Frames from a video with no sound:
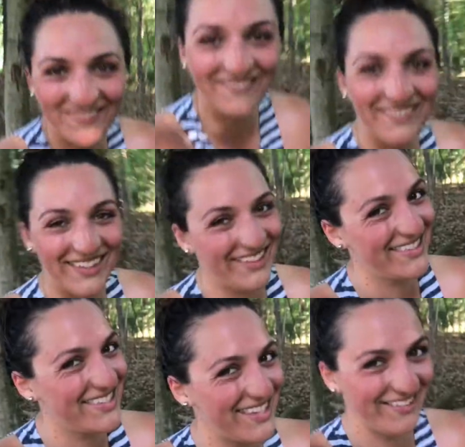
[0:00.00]
Like,
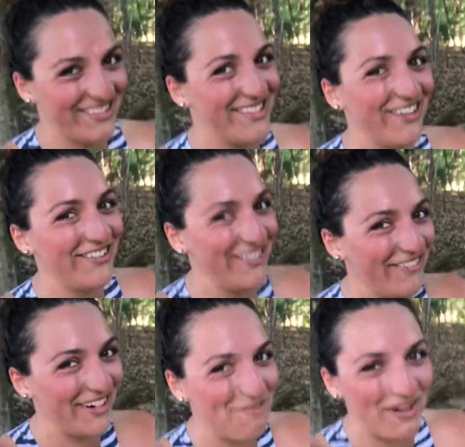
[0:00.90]
this sounds totally
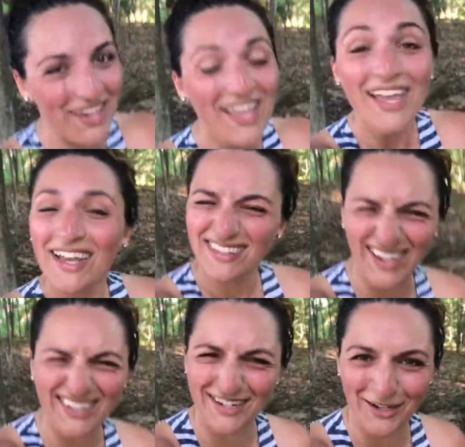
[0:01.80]
weird, but it's
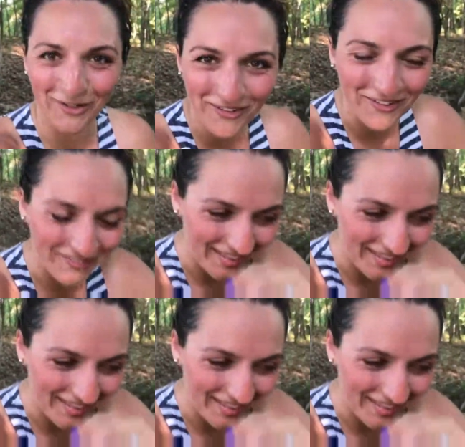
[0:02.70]
actually cool.